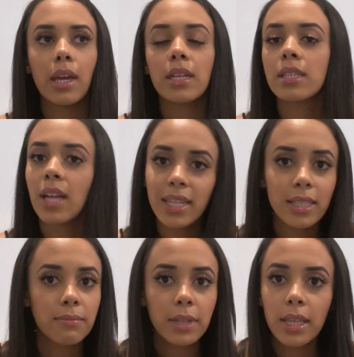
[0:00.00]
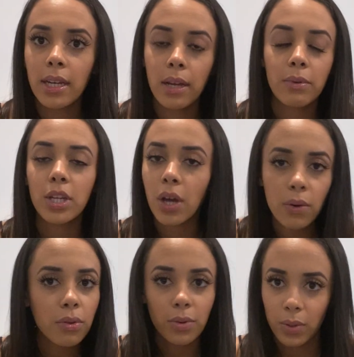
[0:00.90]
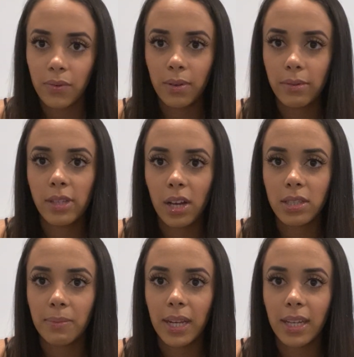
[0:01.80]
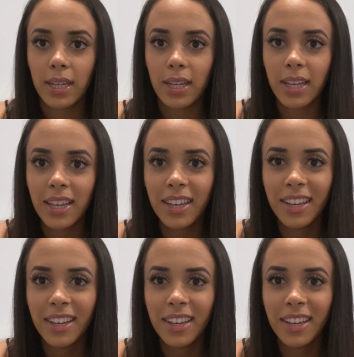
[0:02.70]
It's not something that I would go through if it was cosmetic.